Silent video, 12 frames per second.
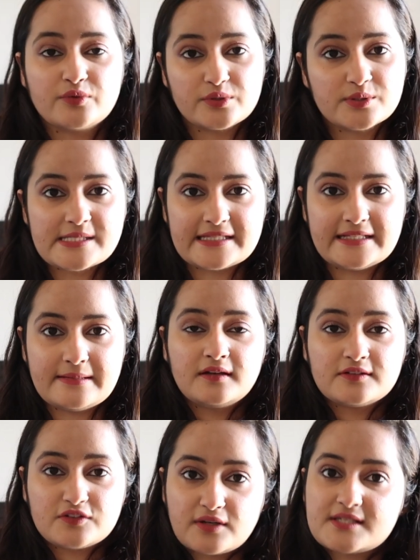you sleep.
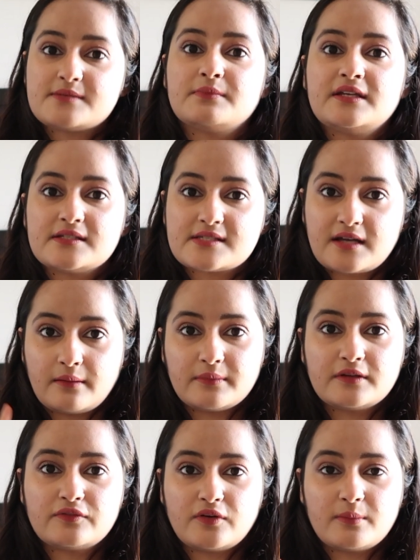Trust me, it's coming
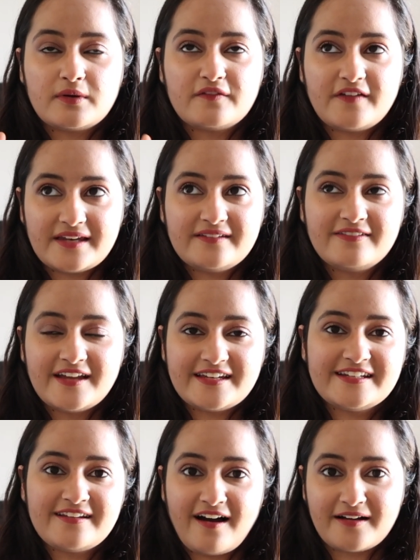from a very
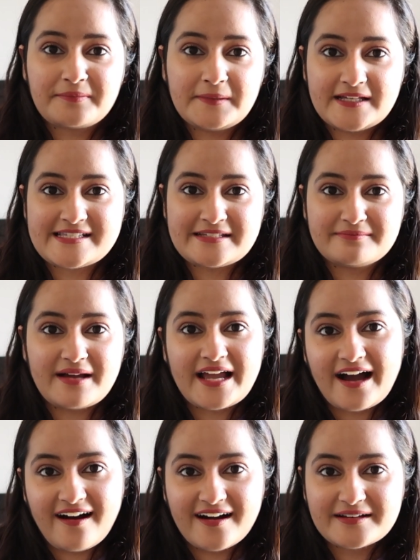dark place in my
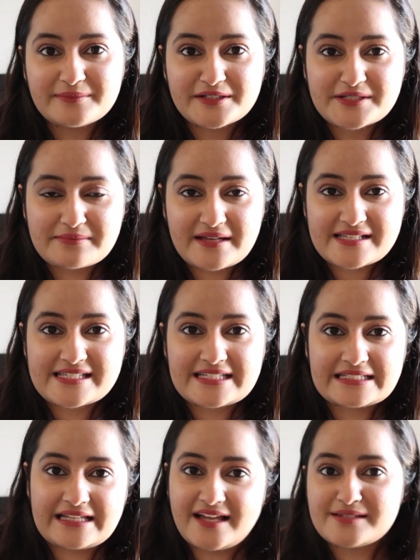heart, because my
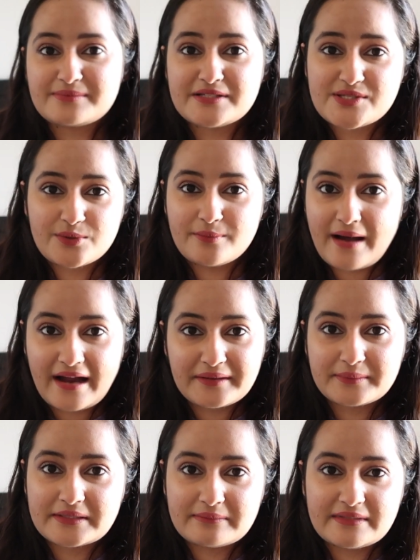skin has been so bad
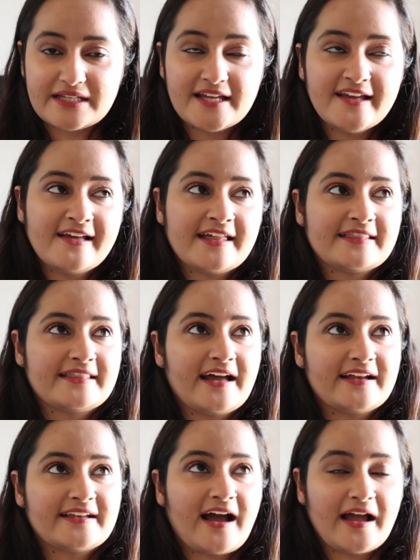with me
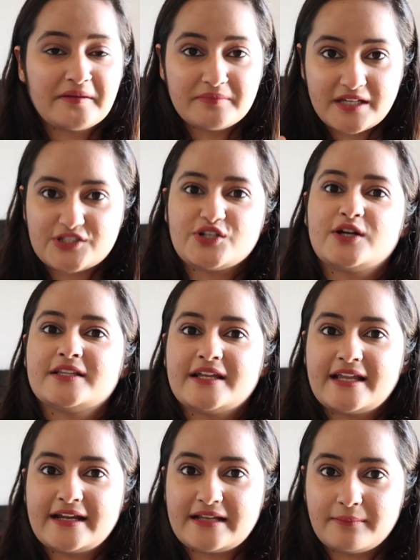that I make sure that
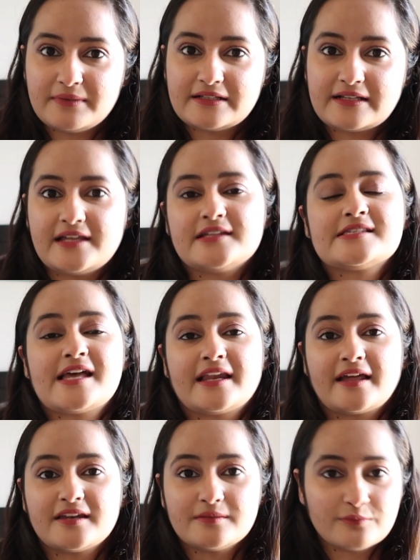I double cleanse and
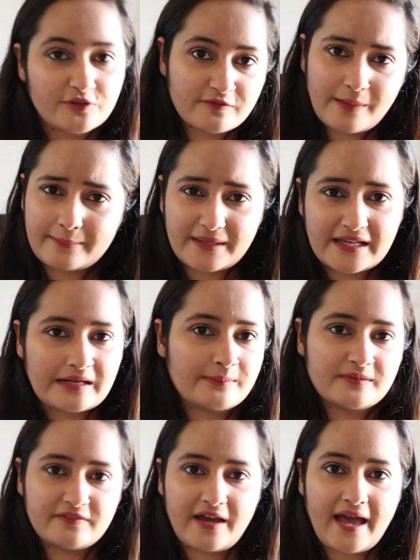I remove my makeup
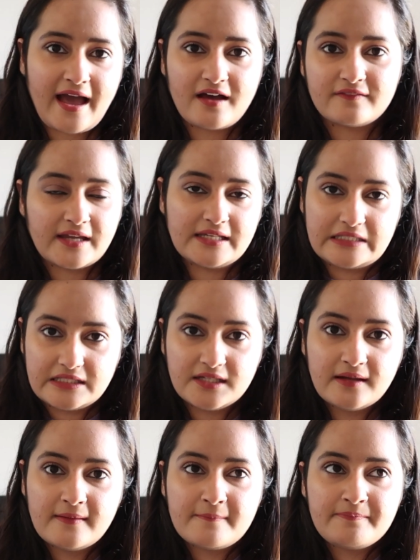if I have any,
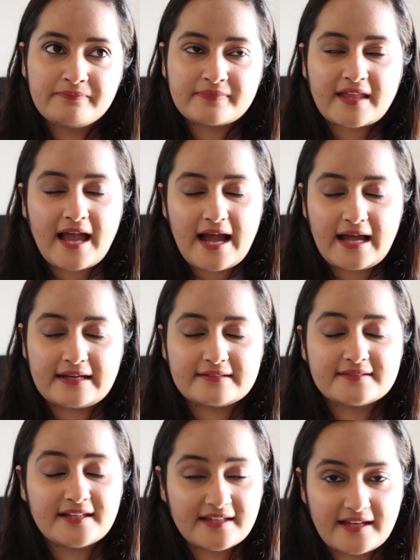and
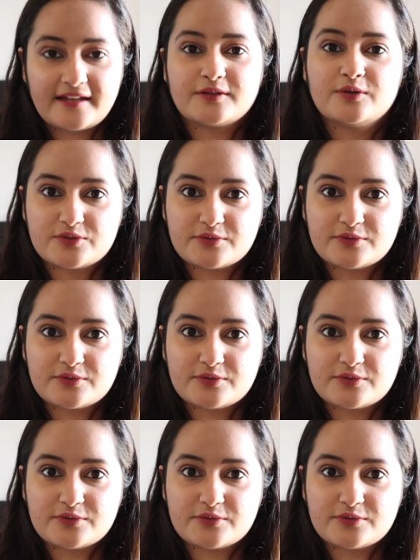then I go to